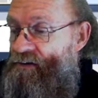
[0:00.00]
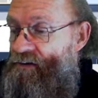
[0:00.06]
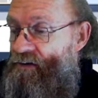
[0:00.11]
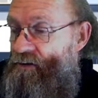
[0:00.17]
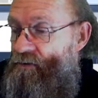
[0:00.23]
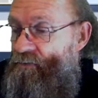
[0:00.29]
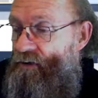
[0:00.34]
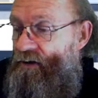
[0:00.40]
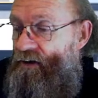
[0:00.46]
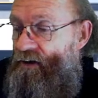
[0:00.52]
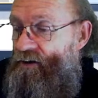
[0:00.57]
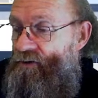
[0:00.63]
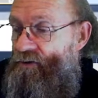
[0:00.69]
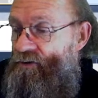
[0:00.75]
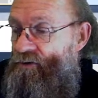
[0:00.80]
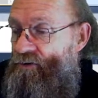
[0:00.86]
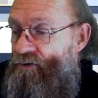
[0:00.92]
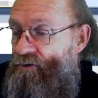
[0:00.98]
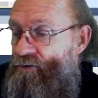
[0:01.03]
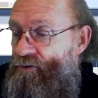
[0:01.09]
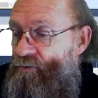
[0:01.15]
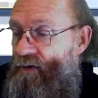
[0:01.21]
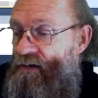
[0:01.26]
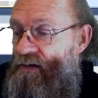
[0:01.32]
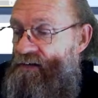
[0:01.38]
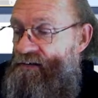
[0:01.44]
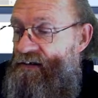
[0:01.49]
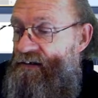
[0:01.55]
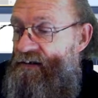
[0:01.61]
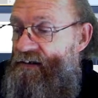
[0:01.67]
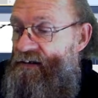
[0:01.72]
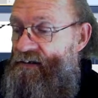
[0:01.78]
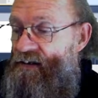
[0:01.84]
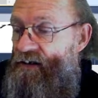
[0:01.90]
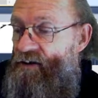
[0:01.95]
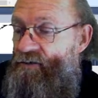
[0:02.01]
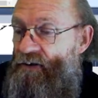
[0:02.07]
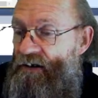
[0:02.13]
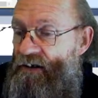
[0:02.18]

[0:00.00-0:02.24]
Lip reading: So if I go to my settings now